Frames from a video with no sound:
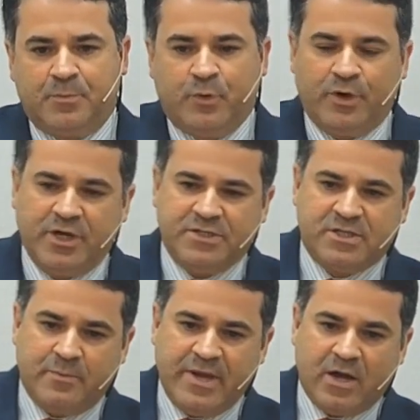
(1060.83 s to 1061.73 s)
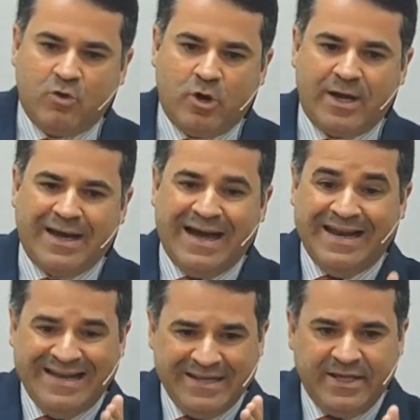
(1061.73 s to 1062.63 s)
they weren't obeying the
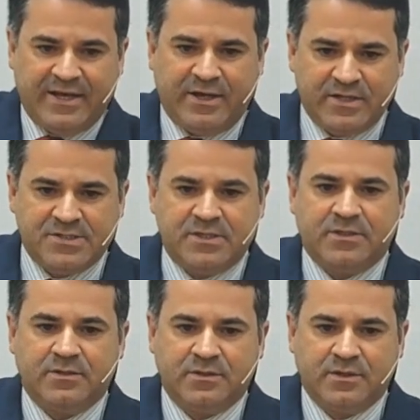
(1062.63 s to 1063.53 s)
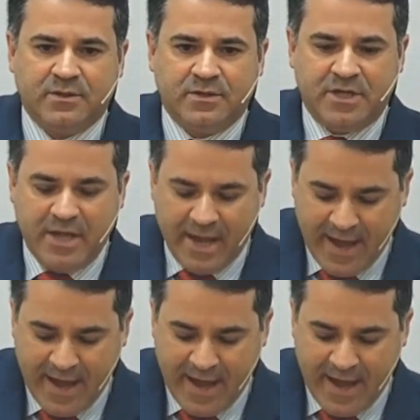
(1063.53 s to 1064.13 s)
law, and also